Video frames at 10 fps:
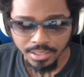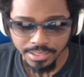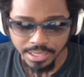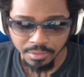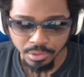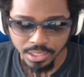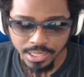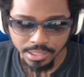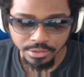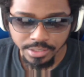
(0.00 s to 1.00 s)
Deathbird
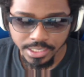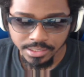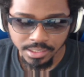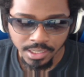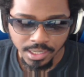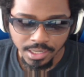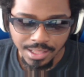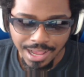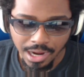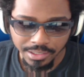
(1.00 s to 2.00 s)
kind of crazy.
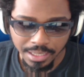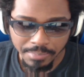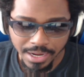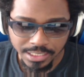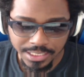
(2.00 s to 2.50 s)
How do they manage to